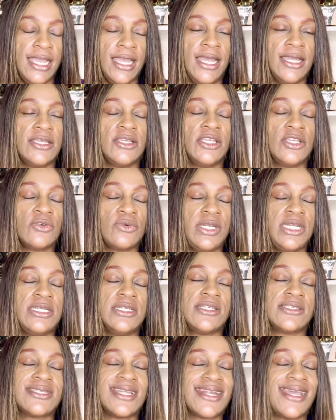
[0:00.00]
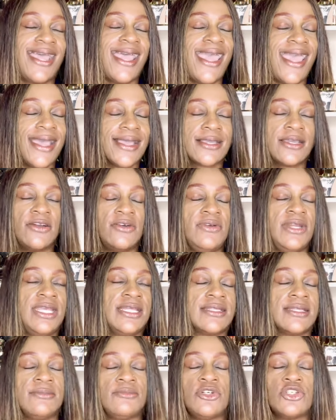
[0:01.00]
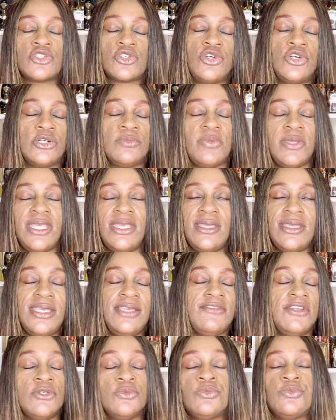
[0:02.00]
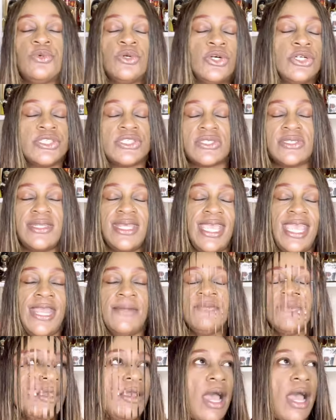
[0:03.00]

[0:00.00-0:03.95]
ingredients that are anchoring them, which could be even woods there.